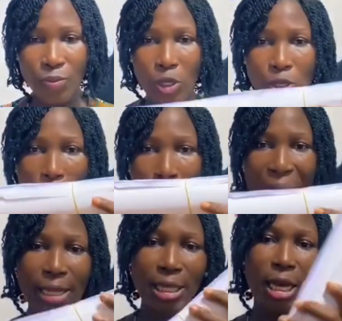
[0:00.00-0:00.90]
your
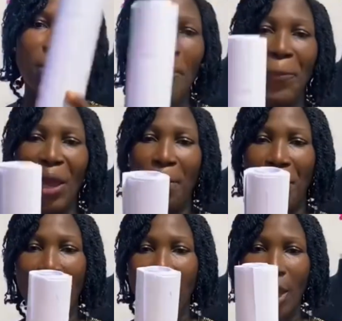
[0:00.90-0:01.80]
pattern
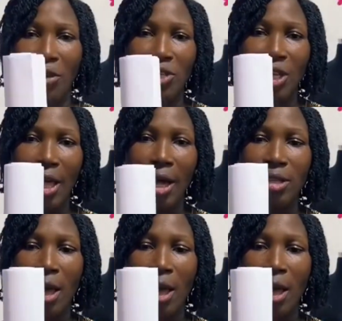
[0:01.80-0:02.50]
paper. Can you see that?